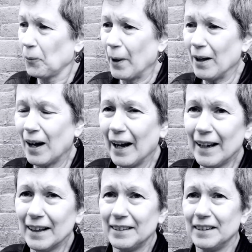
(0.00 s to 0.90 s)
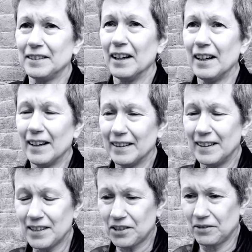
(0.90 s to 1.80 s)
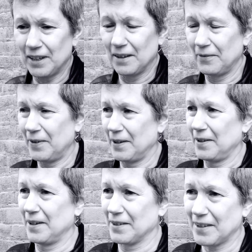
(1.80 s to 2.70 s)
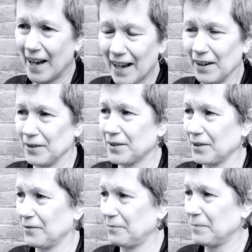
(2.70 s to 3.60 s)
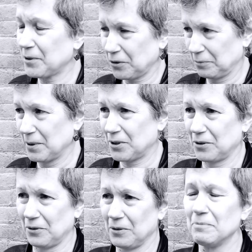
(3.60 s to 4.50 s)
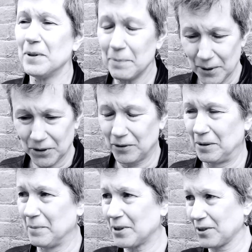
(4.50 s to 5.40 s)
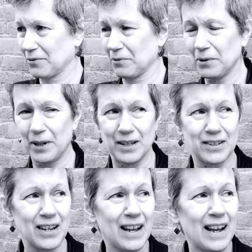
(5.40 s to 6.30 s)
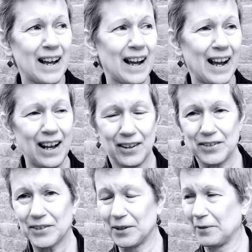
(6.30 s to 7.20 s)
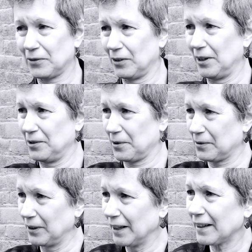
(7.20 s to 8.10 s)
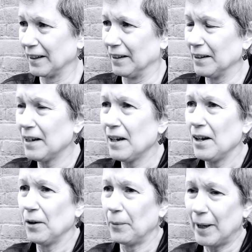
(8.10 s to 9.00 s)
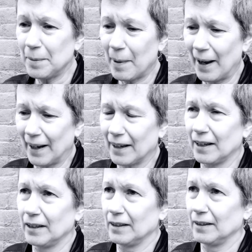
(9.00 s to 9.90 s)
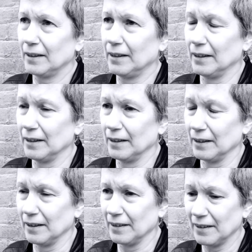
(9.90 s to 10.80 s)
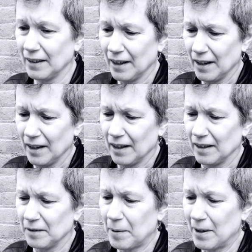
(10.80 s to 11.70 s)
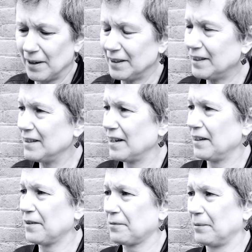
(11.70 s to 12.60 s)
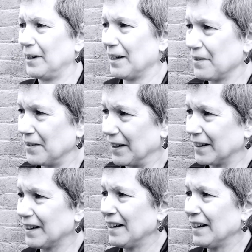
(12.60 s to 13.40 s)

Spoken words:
Well, I had done a history of his house, of Mr. and Mrs. Rooney's house over on North Lincoln, way back in about 1993, I think.